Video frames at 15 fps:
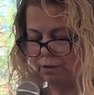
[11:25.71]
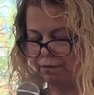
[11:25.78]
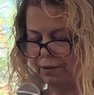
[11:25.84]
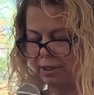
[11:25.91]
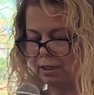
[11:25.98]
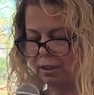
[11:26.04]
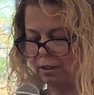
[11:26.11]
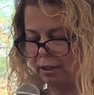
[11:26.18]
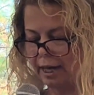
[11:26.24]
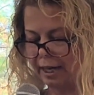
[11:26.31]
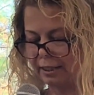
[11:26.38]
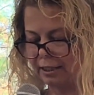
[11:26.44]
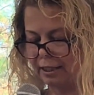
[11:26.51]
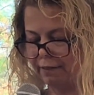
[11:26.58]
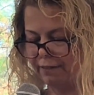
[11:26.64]
physical
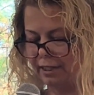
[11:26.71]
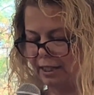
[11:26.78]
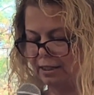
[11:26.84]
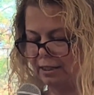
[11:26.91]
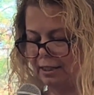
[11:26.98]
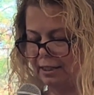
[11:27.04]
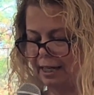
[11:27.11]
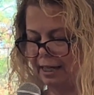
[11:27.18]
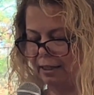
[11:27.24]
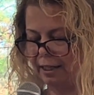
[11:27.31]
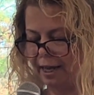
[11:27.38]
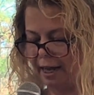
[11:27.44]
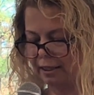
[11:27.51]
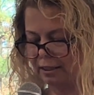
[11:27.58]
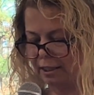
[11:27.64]
activities, and daily
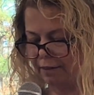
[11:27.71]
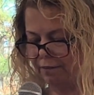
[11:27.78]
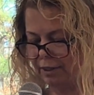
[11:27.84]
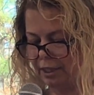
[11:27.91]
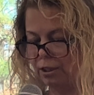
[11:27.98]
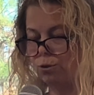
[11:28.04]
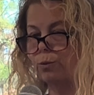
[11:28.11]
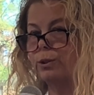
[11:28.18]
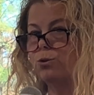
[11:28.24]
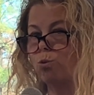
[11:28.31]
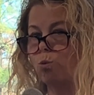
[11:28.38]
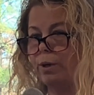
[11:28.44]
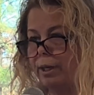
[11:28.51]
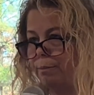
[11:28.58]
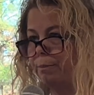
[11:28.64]
activities which
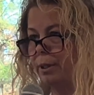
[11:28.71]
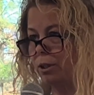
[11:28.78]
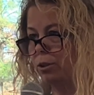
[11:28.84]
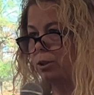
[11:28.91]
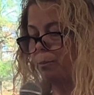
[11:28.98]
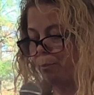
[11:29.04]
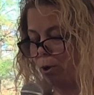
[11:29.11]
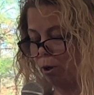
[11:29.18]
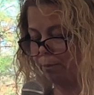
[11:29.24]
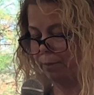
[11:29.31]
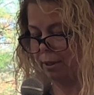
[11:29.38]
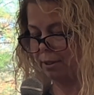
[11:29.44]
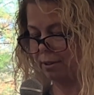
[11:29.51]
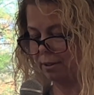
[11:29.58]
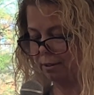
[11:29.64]
rebuild
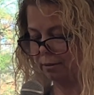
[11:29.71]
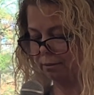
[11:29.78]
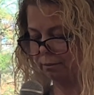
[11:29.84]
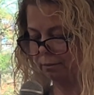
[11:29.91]
purpose.